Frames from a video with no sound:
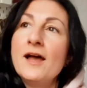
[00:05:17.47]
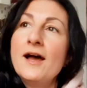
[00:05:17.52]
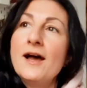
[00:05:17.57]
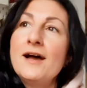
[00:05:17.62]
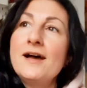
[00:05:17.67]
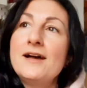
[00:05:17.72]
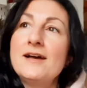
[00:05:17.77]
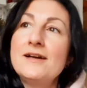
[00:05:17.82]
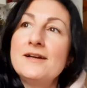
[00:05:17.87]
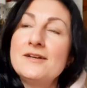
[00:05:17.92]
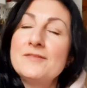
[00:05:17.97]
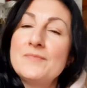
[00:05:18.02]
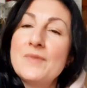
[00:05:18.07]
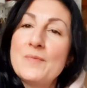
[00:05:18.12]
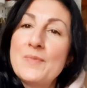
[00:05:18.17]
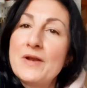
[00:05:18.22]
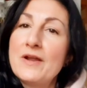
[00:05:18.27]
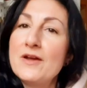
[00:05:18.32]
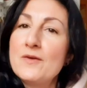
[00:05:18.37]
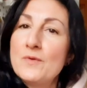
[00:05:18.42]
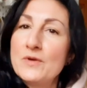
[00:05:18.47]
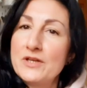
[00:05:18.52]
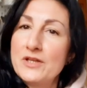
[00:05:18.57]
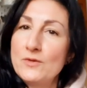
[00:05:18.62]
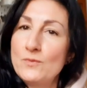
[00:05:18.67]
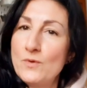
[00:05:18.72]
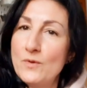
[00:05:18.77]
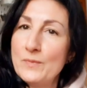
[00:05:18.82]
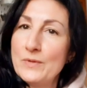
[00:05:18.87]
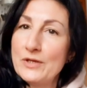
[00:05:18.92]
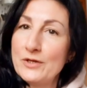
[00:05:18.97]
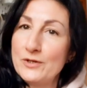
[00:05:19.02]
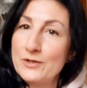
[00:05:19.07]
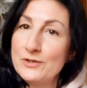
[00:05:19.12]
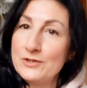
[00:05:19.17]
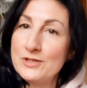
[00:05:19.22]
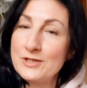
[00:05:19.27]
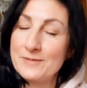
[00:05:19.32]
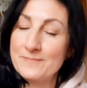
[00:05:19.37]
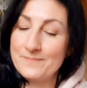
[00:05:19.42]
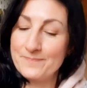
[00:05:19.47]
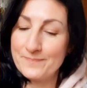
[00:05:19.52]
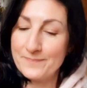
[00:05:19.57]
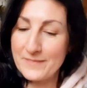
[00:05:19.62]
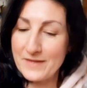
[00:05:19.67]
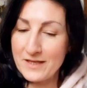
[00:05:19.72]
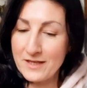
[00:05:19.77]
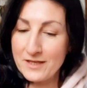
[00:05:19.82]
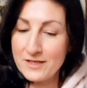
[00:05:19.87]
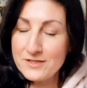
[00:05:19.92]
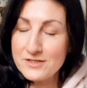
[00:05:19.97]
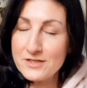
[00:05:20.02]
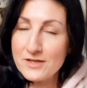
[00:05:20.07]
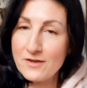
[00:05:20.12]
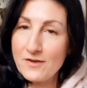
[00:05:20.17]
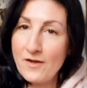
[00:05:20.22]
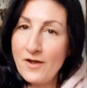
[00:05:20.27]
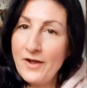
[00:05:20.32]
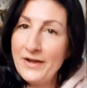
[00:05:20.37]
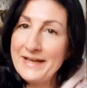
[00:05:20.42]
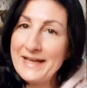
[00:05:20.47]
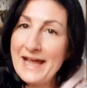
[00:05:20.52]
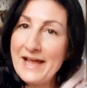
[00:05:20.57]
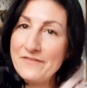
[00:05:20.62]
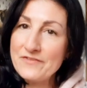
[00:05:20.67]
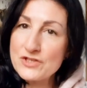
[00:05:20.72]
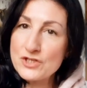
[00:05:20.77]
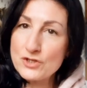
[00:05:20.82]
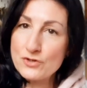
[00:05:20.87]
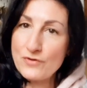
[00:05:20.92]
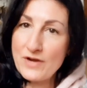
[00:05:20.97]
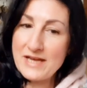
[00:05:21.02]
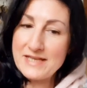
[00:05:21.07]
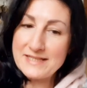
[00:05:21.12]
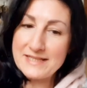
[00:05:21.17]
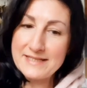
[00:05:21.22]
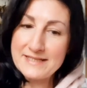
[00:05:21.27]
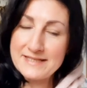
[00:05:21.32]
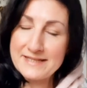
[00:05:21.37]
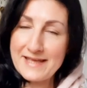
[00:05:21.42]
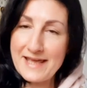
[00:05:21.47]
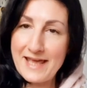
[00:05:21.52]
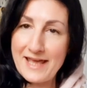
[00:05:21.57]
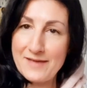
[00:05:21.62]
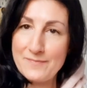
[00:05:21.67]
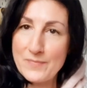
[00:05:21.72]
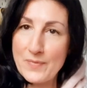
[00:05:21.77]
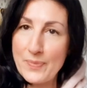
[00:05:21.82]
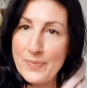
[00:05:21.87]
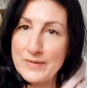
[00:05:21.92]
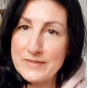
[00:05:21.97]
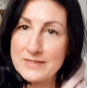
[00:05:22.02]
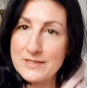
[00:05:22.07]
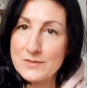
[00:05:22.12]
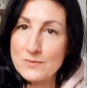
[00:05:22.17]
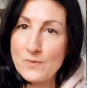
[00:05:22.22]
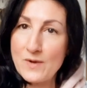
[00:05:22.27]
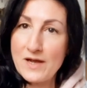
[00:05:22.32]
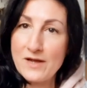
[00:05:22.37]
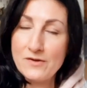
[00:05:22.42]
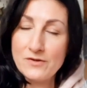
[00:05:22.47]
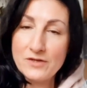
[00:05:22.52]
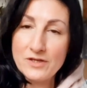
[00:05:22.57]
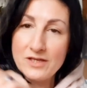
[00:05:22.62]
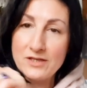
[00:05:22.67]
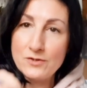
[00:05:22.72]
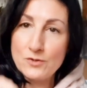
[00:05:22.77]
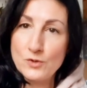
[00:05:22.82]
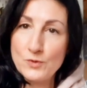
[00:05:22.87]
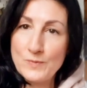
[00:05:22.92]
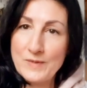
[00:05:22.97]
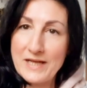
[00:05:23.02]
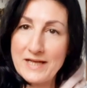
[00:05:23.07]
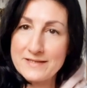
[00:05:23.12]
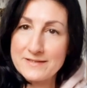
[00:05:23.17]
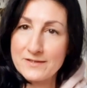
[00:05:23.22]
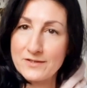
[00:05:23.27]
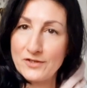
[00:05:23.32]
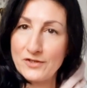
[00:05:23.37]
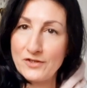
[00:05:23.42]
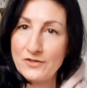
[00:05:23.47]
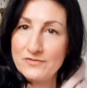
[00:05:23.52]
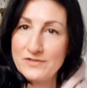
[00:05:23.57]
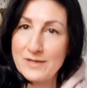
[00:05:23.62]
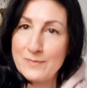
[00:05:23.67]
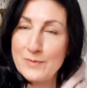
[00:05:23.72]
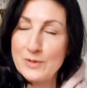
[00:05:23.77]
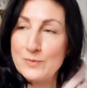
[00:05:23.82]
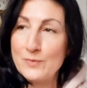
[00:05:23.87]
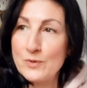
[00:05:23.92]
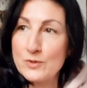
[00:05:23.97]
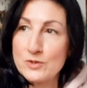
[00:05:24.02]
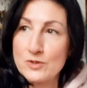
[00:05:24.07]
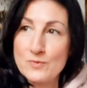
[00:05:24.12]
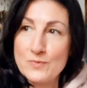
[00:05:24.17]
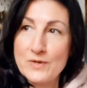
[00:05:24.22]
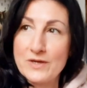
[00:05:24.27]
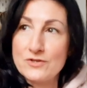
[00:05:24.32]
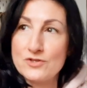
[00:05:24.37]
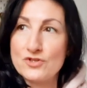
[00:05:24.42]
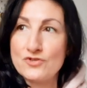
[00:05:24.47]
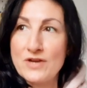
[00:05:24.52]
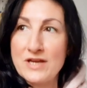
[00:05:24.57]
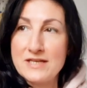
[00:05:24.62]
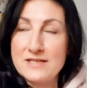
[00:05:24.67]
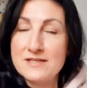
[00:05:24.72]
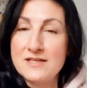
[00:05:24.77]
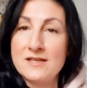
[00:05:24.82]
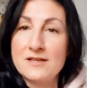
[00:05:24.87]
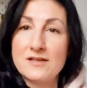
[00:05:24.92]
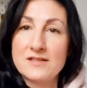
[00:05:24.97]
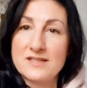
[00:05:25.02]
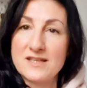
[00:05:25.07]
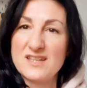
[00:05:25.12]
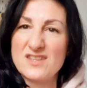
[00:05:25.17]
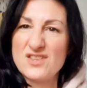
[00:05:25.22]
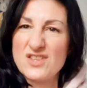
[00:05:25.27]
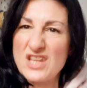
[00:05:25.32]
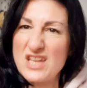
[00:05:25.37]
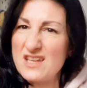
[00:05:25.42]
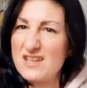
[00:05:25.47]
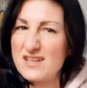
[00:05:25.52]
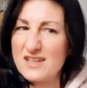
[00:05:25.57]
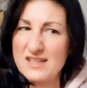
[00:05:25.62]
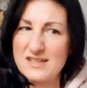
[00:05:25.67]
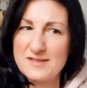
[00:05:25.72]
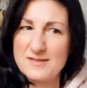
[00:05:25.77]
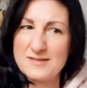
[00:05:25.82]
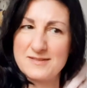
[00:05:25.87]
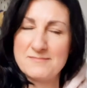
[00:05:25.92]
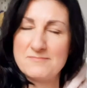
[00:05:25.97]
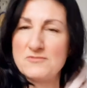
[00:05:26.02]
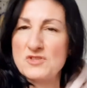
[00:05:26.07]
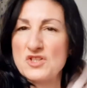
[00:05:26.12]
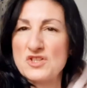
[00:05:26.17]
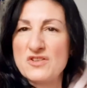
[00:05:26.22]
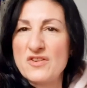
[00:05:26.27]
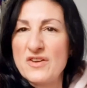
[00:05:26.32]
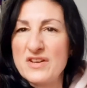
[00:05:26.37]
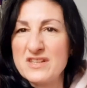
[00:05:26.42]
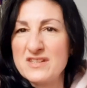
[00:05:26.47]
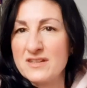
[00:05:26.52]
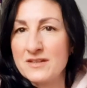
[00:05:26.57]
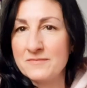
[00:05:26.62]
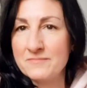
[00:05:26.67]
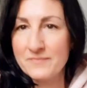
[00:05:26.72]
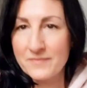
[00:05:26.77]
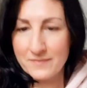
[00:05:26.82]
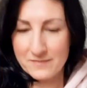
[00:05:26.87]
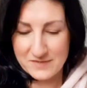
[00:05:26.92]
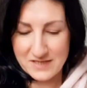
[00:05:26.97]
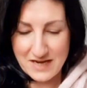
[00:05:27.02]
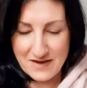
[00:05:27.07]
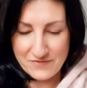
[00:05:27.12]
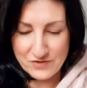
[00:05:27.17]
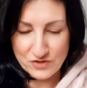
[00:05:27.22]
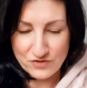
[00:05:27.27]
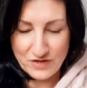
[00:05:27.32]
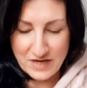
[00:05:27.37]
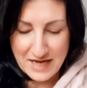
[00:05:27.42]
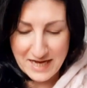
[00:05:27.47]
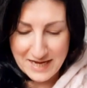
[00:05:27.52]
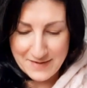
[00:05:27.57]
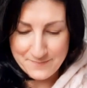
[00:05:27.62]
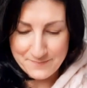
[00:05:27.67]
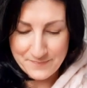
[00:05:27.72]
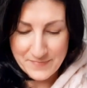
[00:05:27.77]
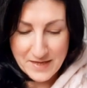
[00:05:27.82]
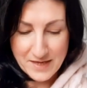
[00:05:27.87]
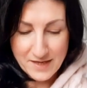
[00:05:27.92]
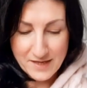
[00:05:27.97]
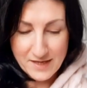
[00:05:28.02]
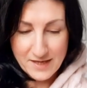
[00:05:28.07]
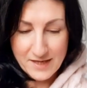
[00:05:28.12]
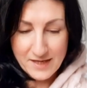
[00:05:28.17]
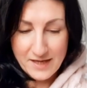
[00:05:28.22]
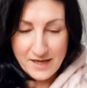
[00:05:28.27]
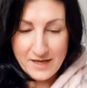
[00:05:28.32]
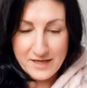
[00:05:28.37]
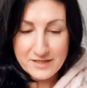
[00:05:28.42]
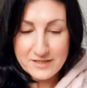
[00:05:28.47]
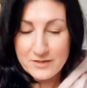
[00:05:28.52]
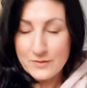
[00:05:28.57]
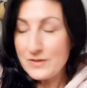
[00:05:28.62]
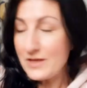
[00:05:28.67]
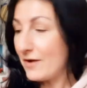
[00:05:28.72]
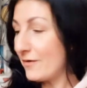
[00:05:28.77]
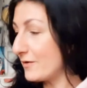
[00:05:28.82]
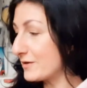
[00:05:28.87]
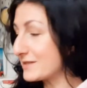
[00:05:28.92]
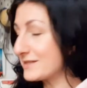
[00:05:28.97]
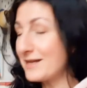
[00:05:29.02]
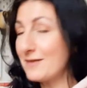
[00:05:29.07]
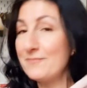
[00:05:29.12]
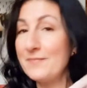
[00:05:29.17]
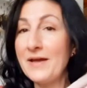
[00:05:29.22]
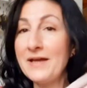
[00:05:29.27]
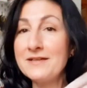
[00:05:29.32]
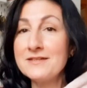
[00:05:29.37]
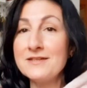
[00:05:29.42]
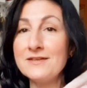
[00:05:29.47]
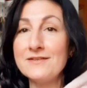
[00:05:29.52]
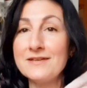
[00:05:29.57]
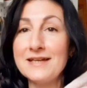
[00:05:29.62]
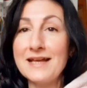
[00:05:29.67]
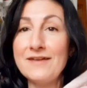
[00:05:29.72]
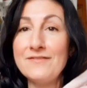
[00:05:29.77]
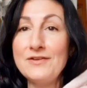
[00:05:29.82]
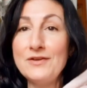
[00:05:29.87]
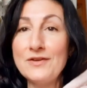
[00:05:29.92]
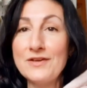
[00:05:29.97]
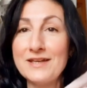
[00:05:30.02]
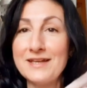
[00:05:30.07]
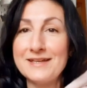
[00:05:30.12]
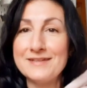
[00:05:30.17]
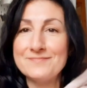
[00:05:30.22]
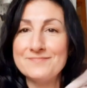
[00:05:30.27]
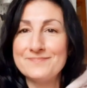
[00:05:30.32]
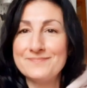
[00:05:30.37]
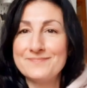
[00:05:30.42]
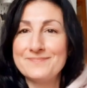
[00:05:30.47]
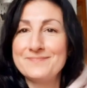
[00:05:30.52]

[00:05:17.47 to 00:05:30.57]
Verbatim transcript: Um, but I wanted the one with a hood. And I have straightened the hem on this as well. It normally has a curved hem at the bottom, but I straightened it because I think it's just nicer to have a straight hem. And so yeah, I'll stand back so you can have a look at it.